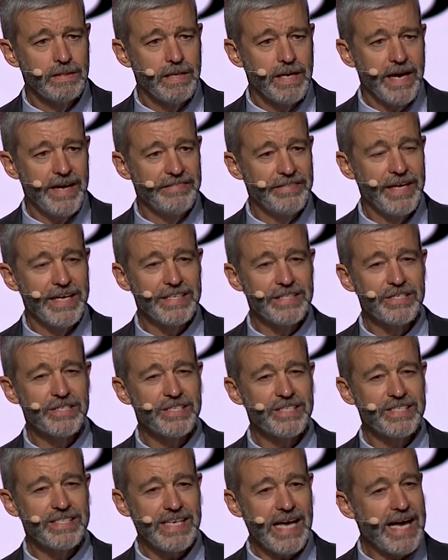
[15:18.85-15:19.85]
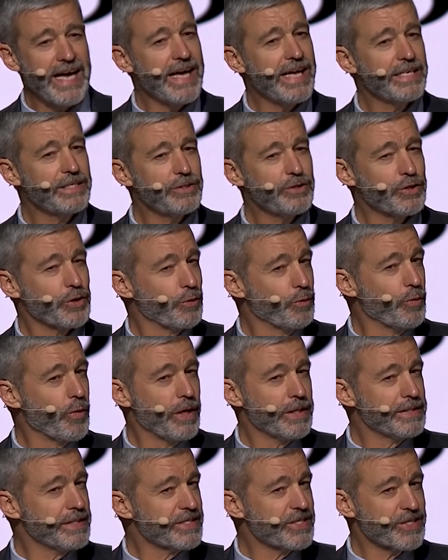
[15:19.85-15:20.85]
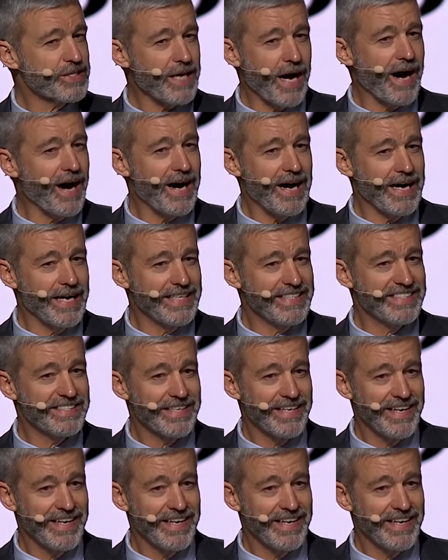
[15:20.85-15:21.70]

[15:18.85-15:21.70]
and then stand to one side